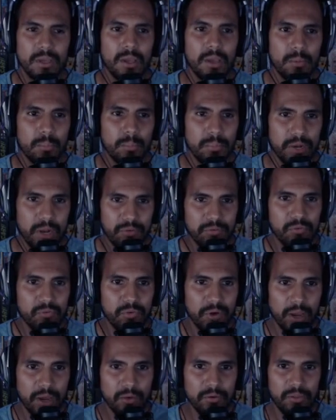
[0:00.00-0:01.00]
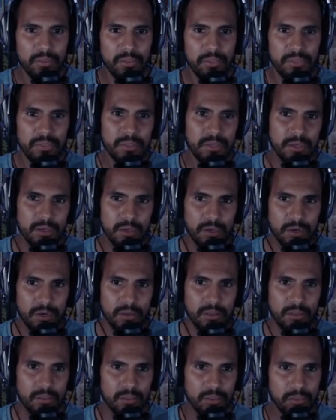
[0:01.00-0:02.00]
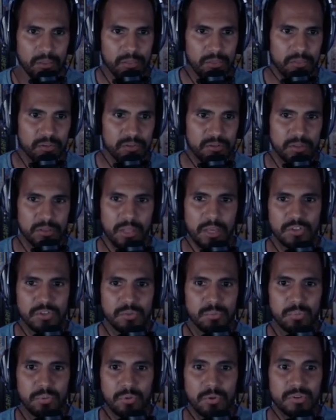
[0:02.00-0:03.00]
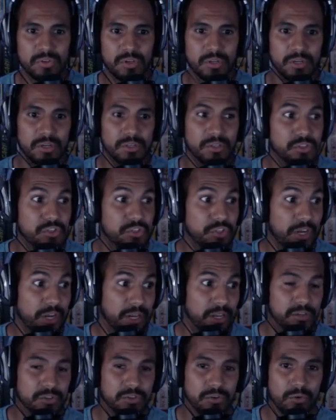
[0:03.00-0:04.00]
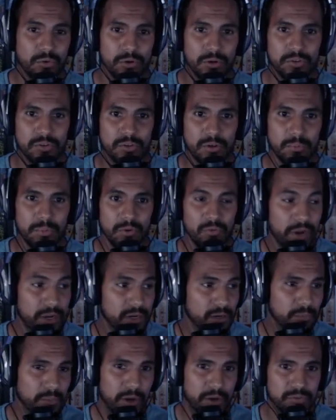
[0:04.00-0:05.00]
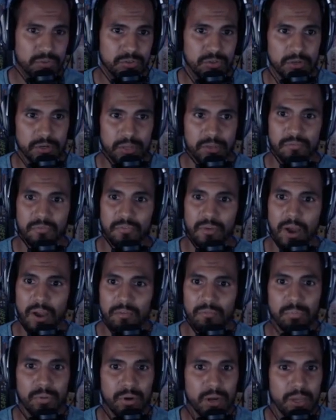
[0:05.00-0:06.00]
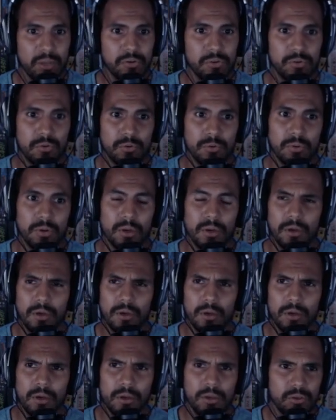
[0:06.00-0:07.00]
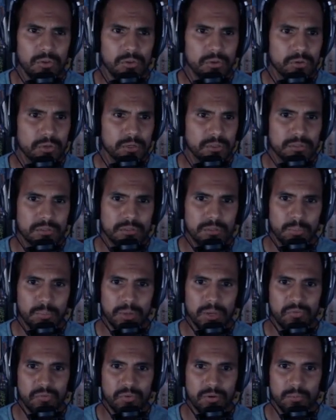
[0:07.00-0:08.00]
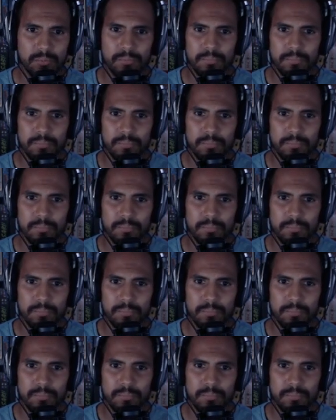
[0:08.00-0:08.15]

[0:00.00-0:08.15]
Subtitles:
But every round, the selection pool is going to change, or it's going to be randomized. You're going to get 5 brand new units to pick from.